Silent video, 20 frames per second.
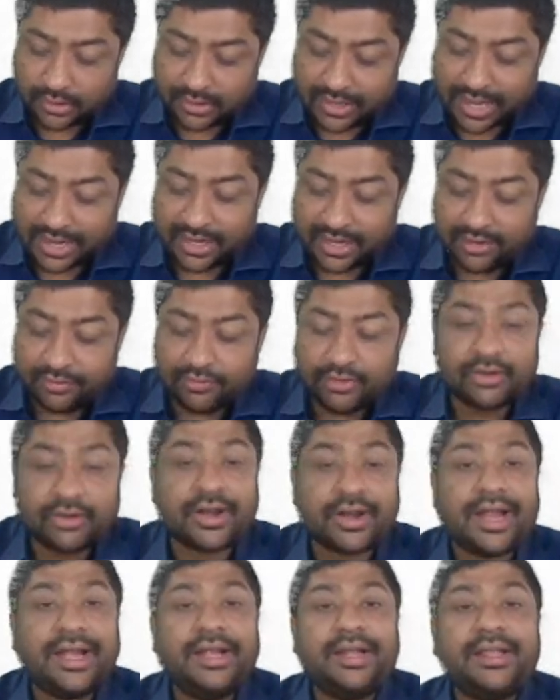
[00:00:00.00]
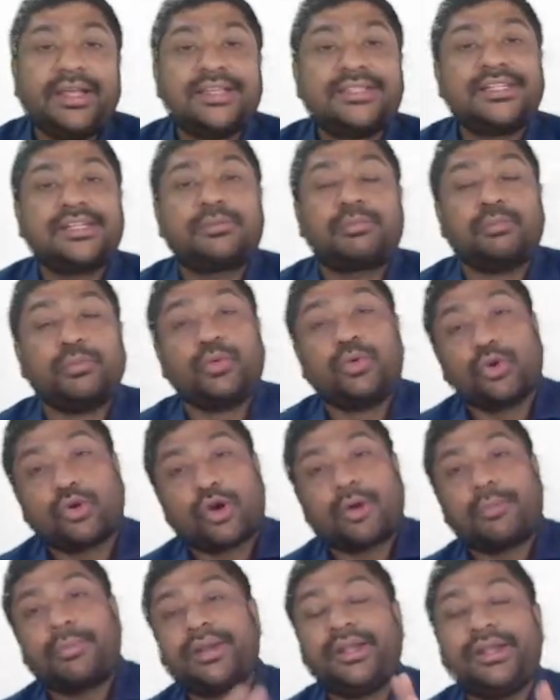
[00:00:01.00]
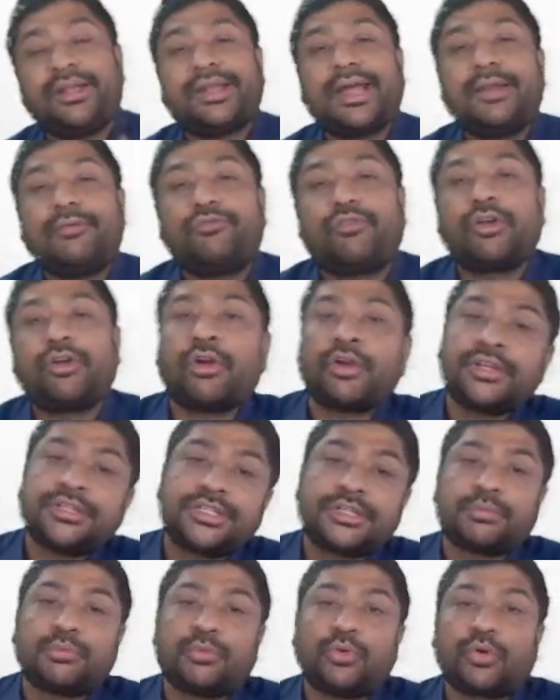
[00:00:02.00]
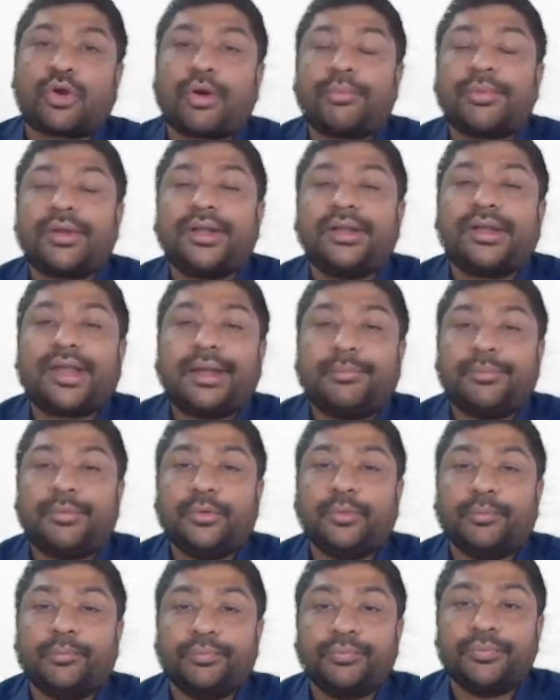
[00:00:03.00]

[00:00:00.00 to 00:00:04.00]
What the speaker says: can anyone write, is it more common in type 1 or is it more common in type 2?